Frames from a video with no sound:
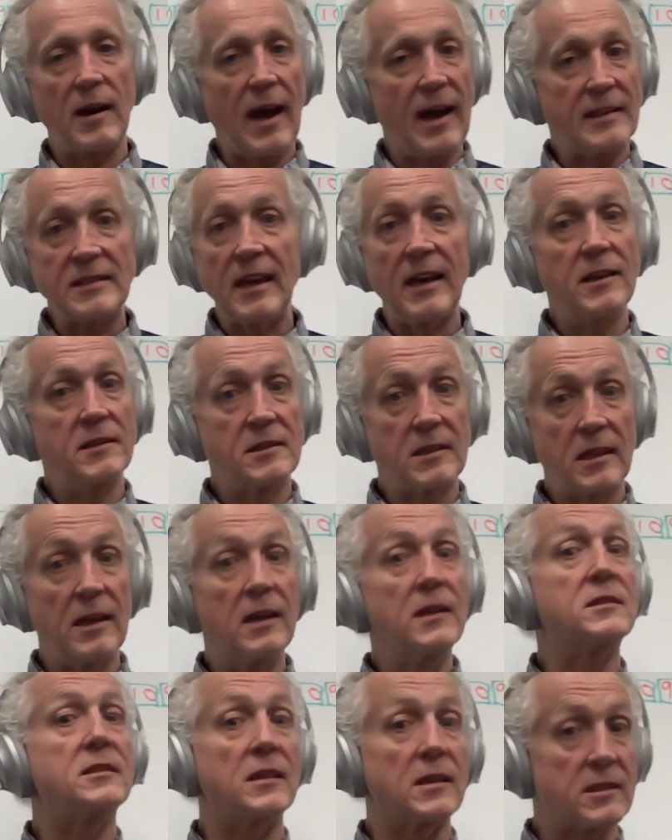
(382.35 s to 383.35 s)
SAC
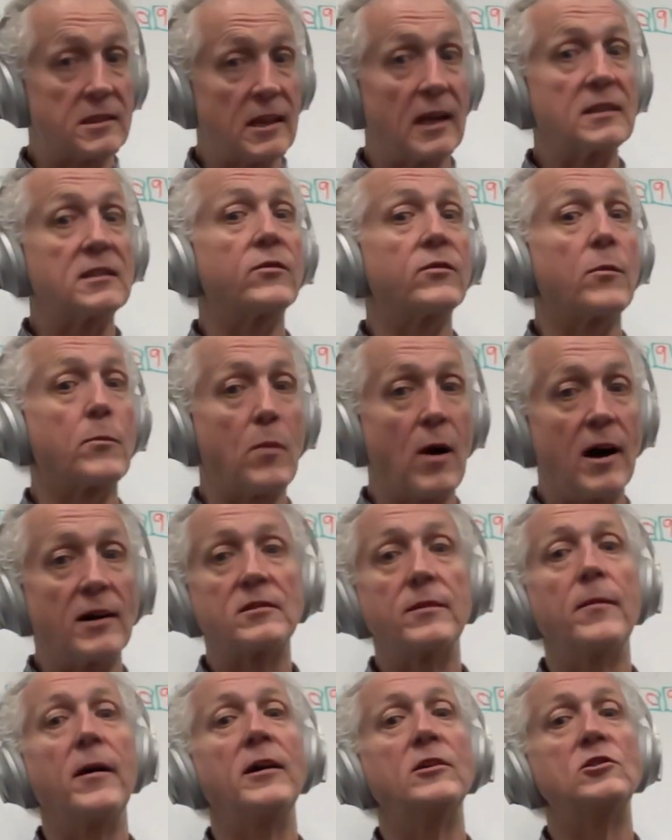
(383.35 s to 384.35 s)
successive
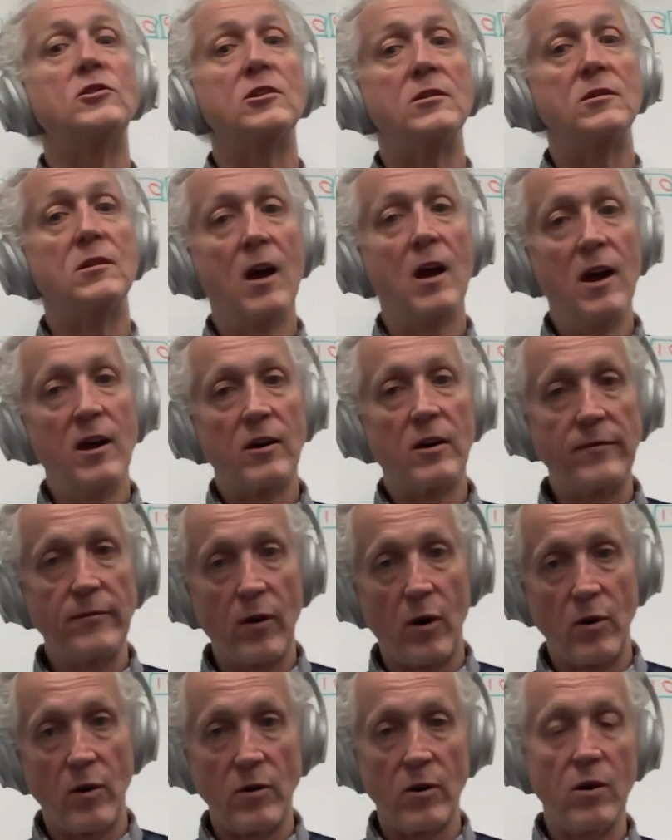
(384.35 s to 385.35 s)
approximation
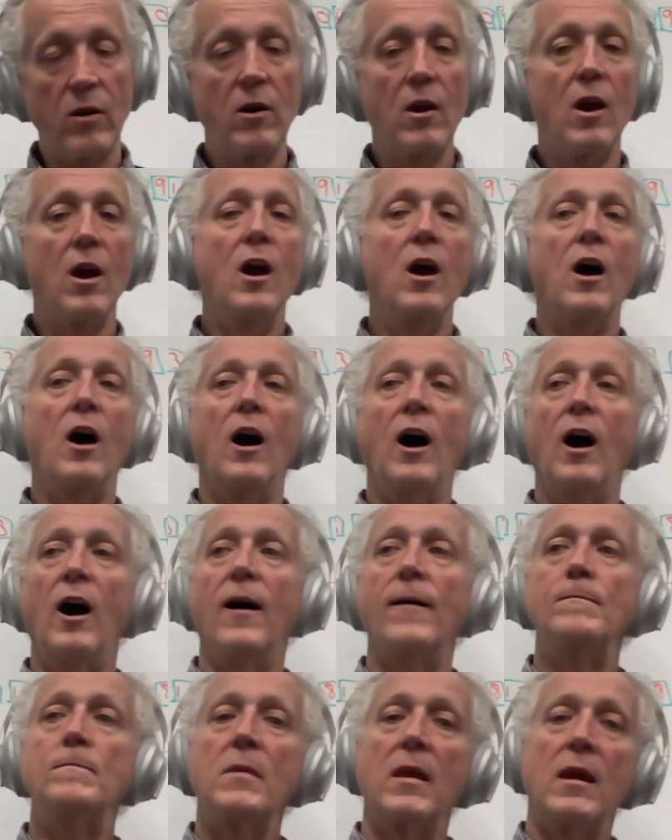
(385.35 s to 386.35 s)
converter, uh,